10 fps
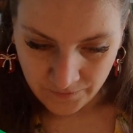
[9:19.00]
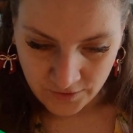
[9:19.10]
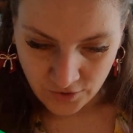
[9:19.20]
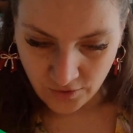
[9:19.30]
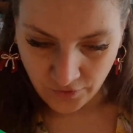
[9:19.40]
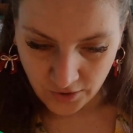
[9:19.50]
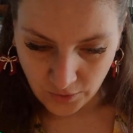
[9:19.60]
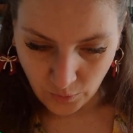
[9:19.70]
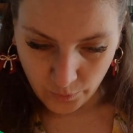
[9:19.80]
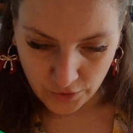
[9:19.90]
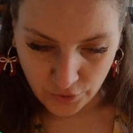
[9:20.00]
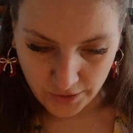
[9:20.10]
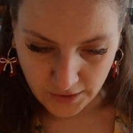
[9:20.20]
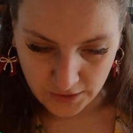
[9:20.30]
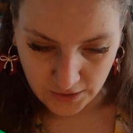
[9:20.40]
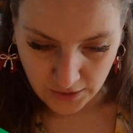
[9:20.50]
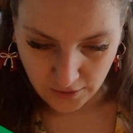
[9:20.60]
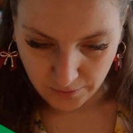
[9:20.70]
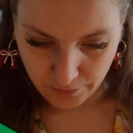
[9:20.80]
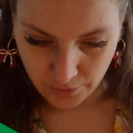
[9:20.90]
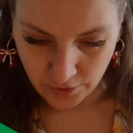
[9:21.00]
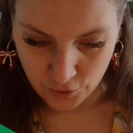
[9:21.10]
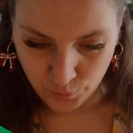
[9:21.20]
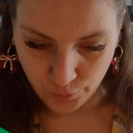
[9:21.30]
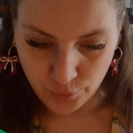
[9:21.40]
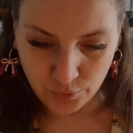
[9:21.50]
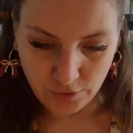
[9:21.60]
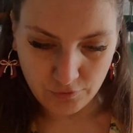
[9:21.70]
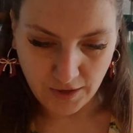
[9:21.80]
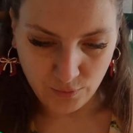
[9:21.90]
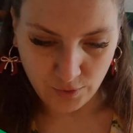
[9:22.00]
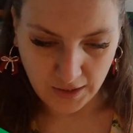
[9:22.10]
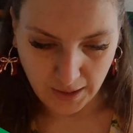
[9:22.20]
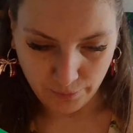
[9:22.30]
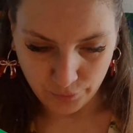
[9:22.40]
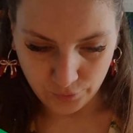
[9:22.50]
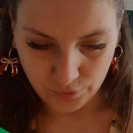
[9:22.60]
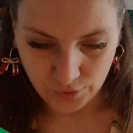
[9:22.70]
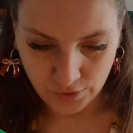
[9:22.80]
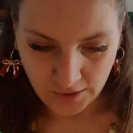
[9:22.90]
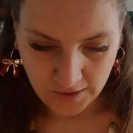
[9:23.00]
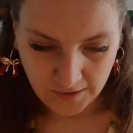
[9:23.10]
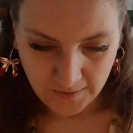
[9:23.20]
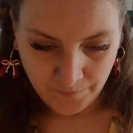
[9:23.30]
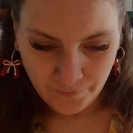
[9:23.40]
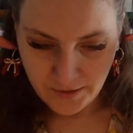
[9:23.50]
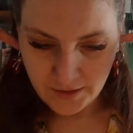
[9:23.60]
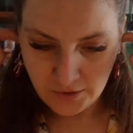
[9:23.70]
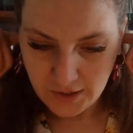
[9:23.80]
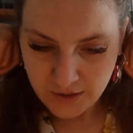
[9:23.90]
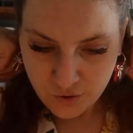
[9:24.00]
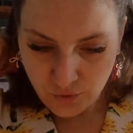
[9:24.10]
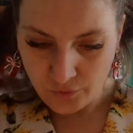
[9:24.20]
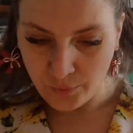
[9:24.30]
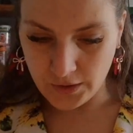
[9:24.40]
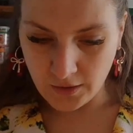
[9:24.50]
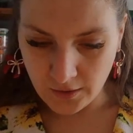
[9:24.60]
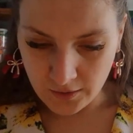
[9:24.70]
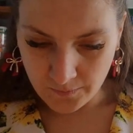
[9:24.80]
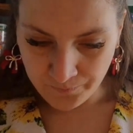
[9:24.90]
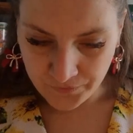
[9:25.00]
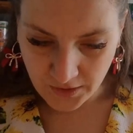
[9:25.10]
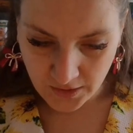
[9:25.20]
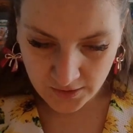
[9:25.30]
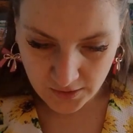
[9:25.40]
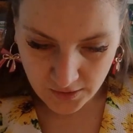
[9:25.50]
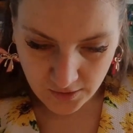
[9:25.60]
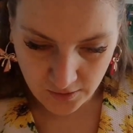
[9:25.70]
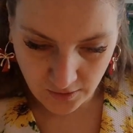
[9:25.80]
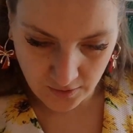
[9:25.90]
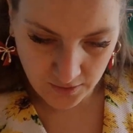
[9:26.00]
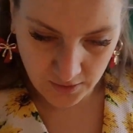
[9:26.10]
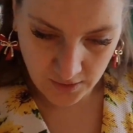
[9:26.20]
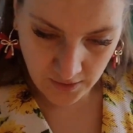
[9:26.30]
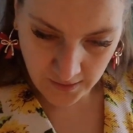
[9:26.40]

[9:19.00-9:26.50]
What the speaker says: Serve hot with cooking syrup spooned around the apples. Then you can serve with custard sauce.